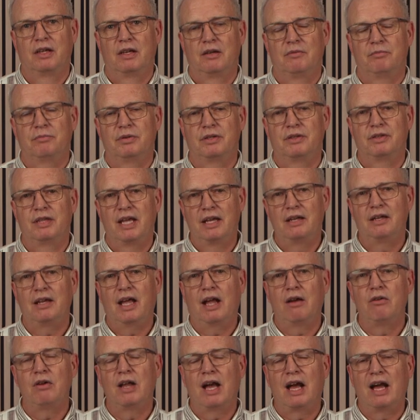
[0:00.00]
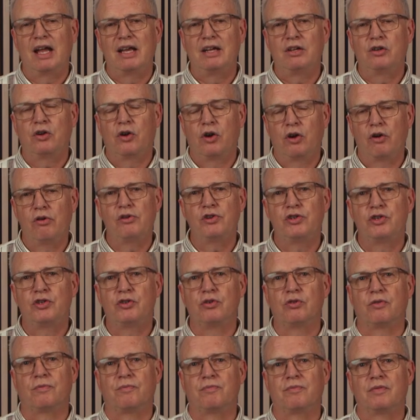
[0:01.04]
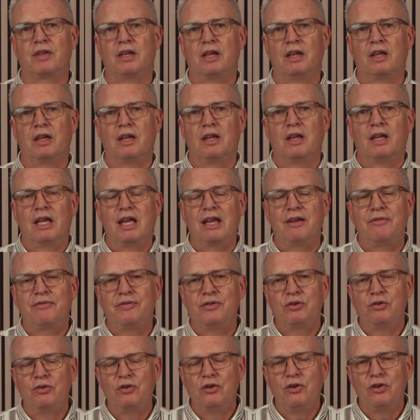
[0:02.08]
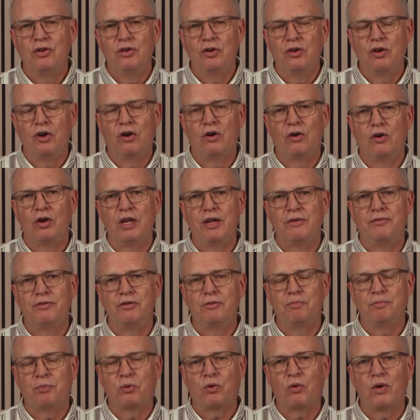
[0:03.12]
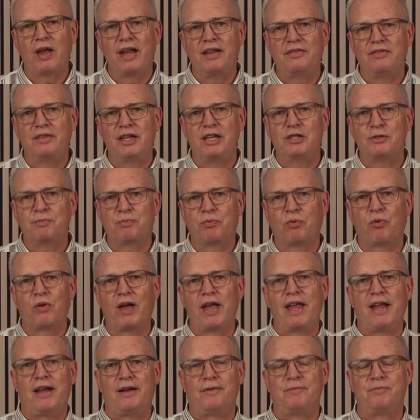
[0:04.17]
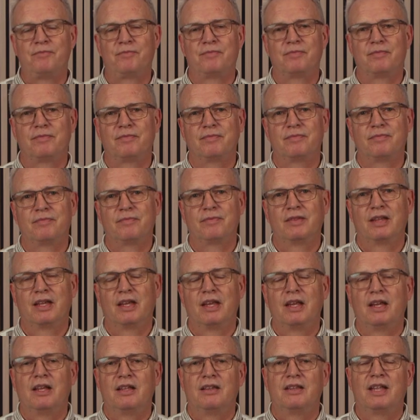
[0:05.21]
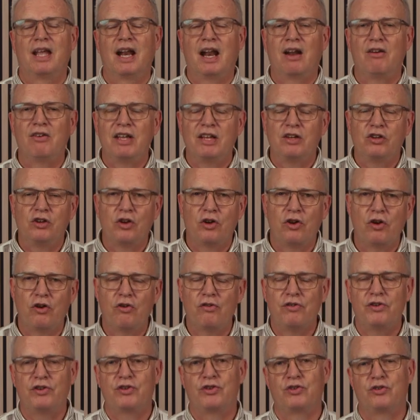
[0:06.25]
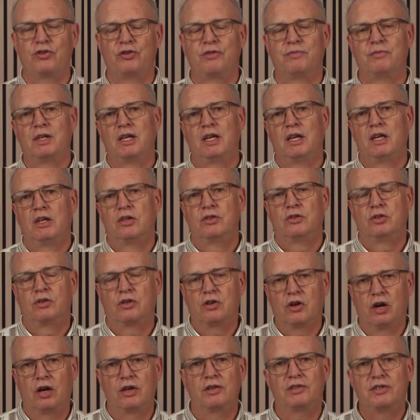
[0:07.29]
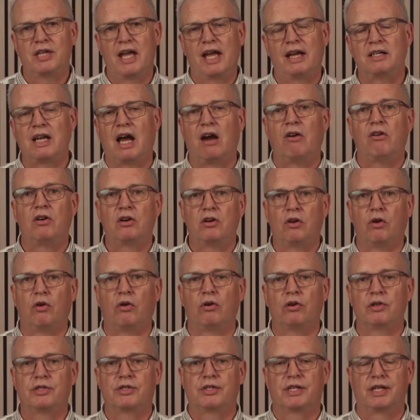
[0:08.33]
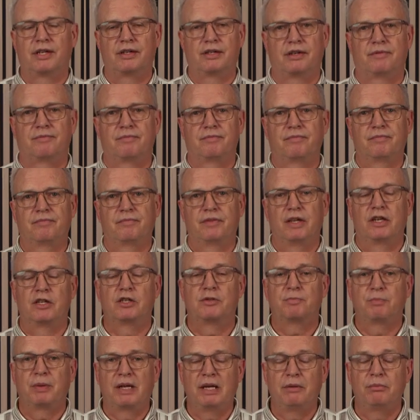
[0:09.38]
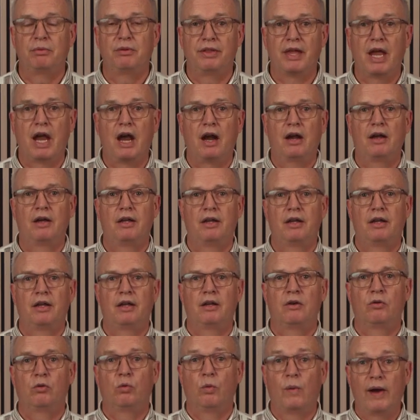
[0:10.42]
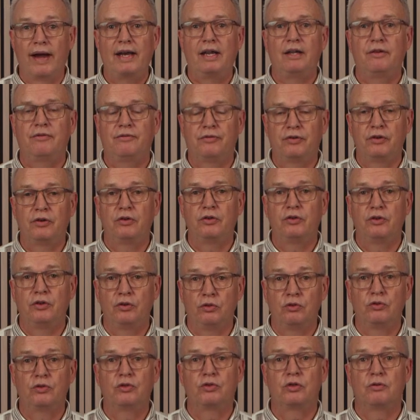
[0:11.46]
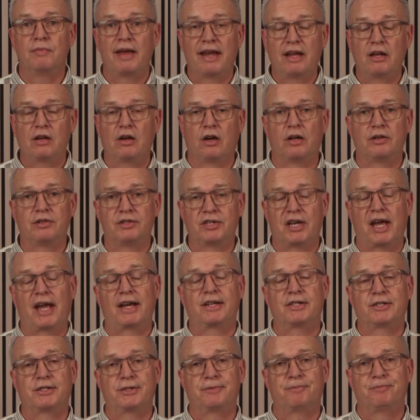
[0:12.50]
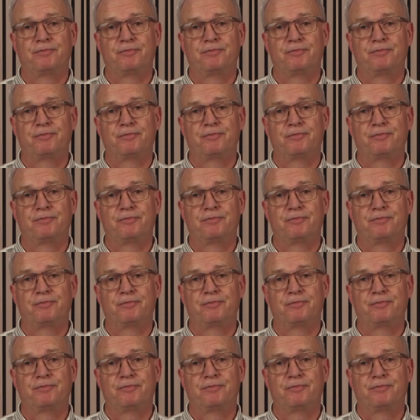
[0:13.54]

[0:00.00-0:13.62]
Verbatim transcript: But then I'll encourage you. If you know, if you prayed this prayer, then I'll encourage you to contact our call center. There's people there waiting for you to make contact.